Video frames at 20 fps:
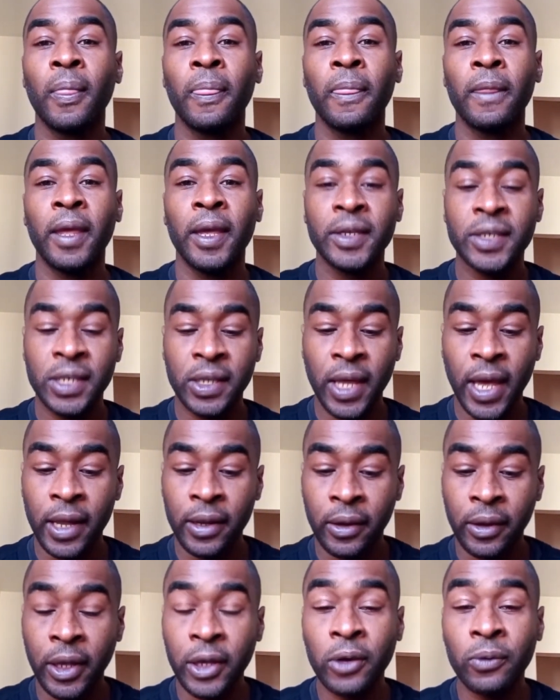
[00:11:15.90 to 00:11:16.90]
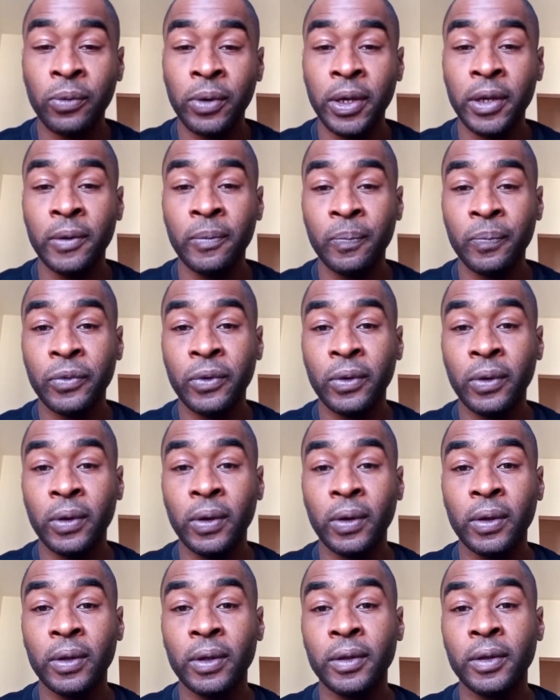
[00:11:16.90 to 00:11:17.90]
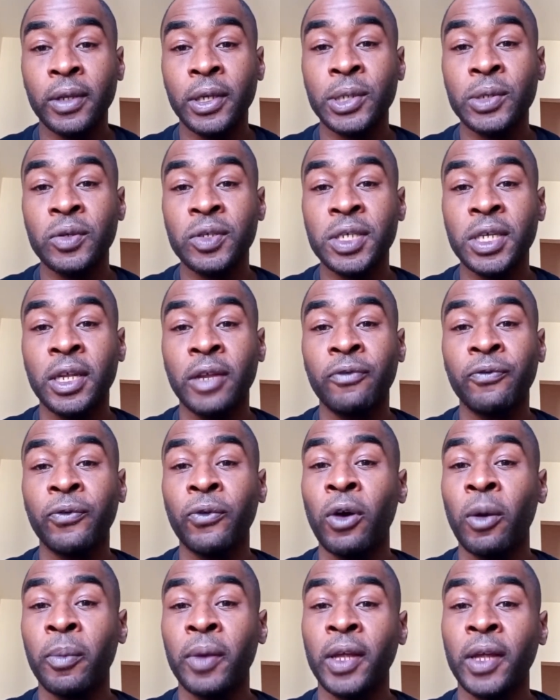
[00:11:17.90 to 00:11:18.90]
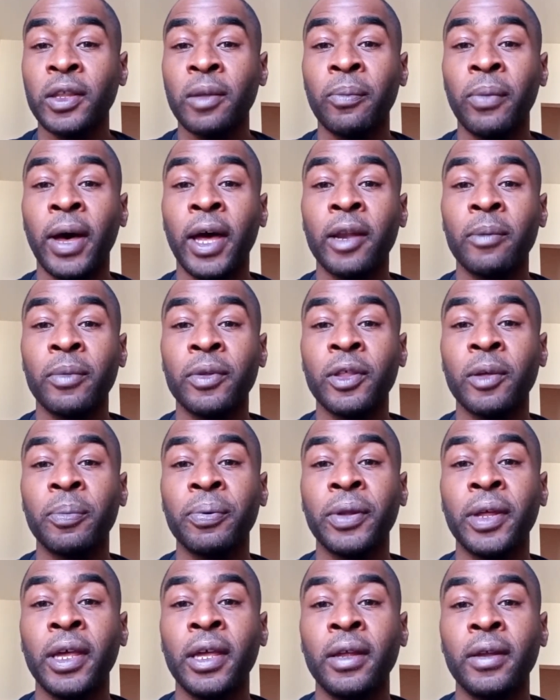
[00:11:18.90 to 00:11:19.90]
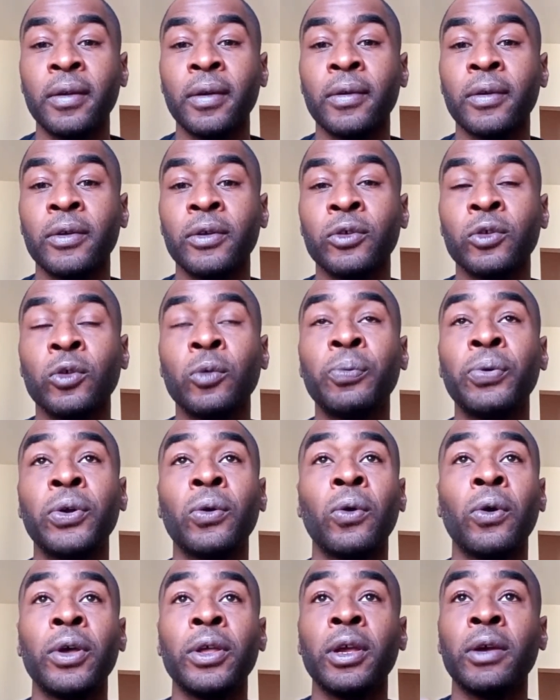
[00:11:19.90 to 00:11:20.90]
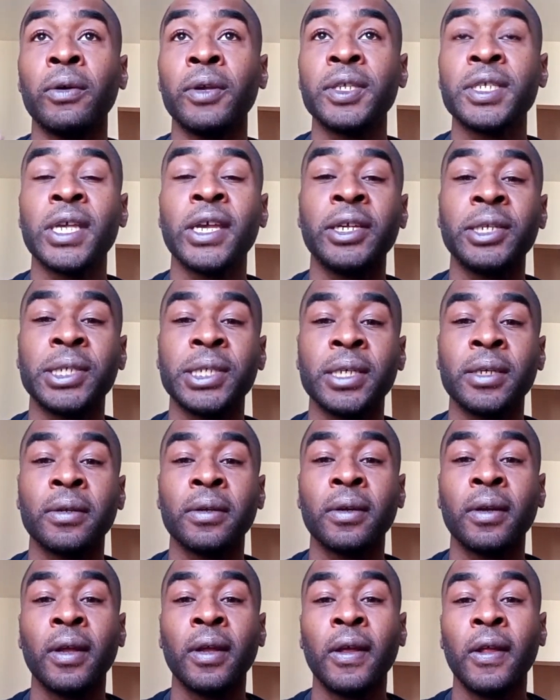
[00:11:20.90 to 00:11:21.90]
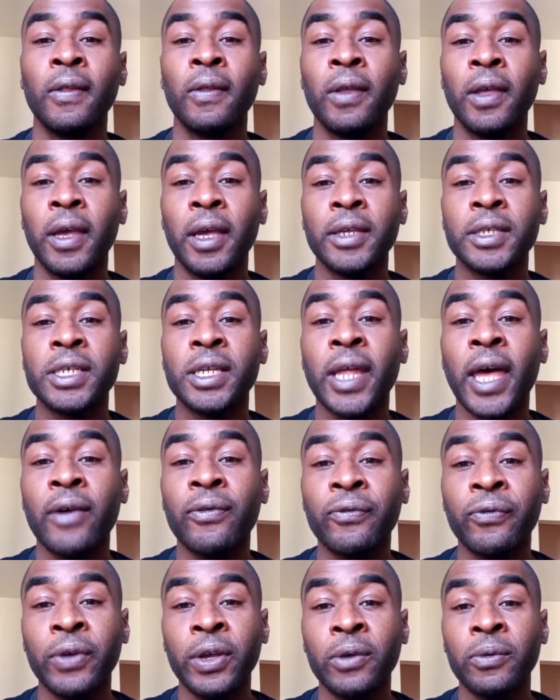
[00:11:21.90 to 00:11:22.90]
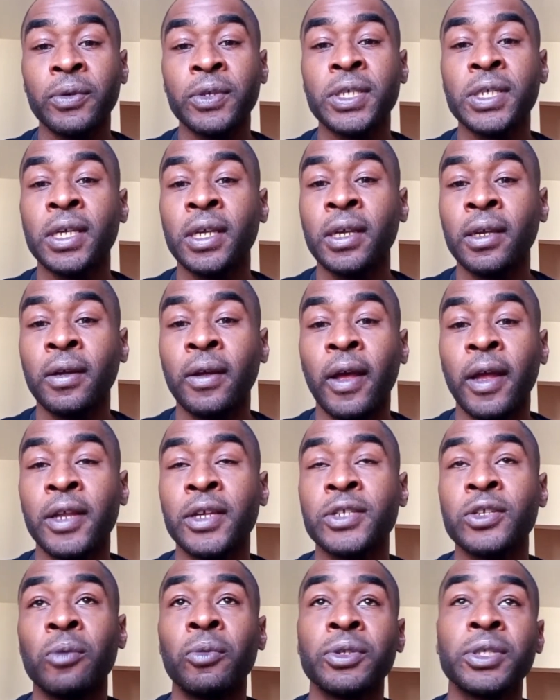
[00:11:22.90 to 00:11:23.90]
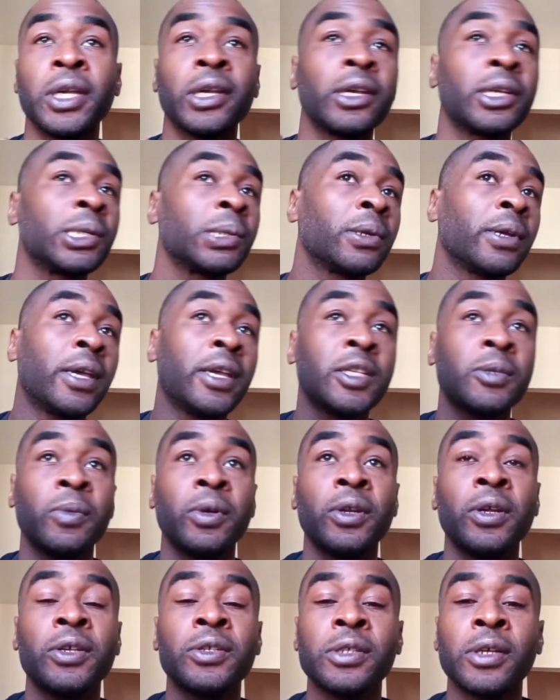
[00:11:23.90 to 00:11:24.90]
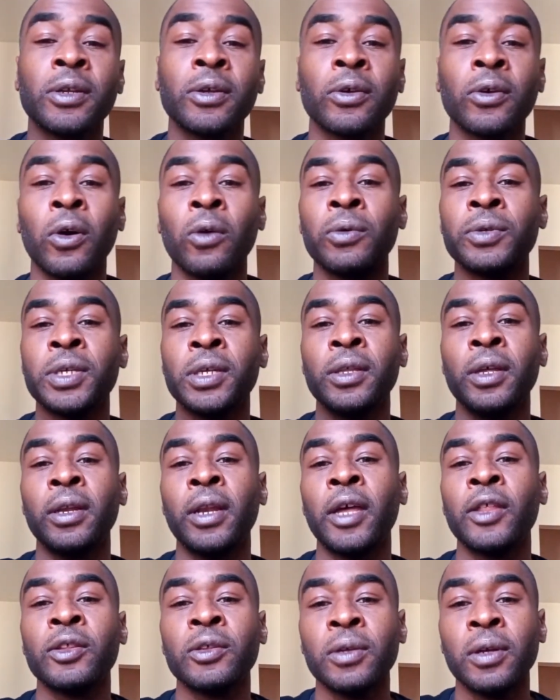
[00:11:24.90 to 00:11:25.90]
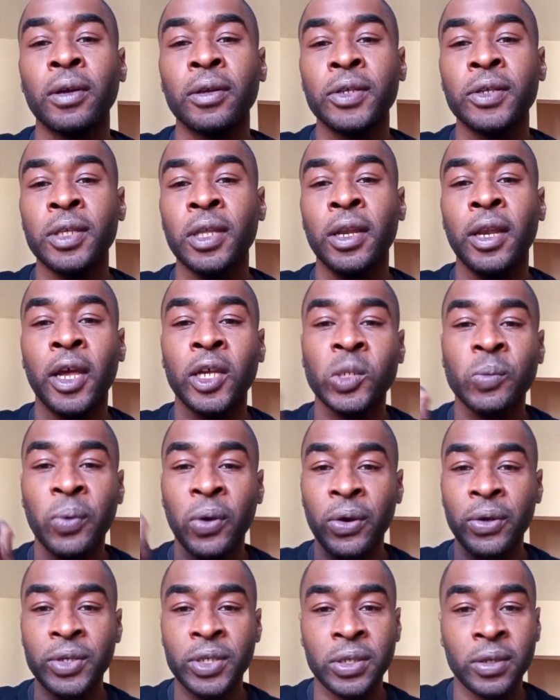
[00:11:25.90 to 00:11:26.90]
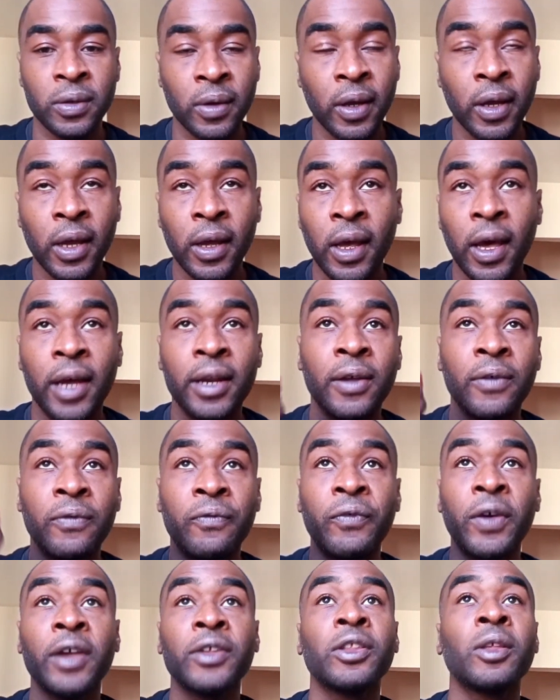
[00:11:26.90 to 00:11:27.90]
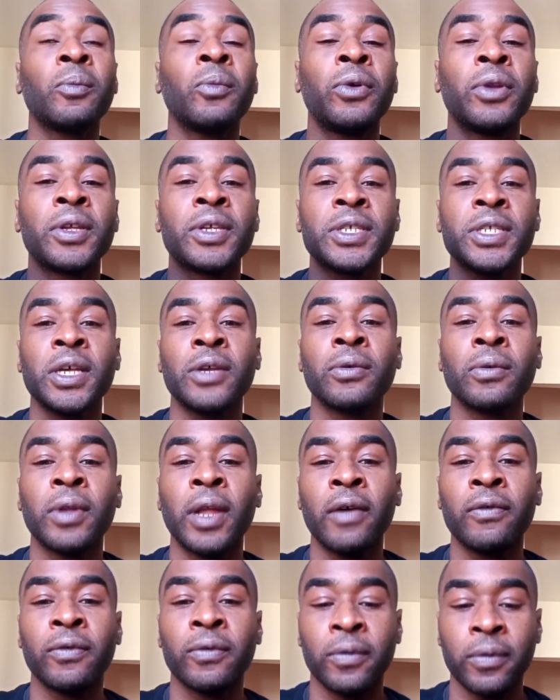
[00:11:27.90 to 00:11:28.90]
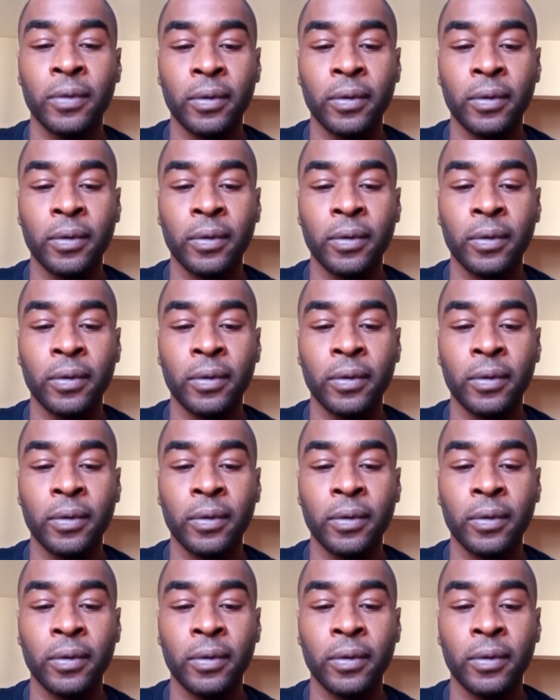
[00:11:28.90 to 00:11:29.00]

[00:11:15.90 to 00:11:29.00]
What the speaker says: into that liquid that you see it forming at the bottom of the plate. You put all your intention into that frequency, and it's almost like a transmitter. It's gonna go to the next person and affect them on a subtle level.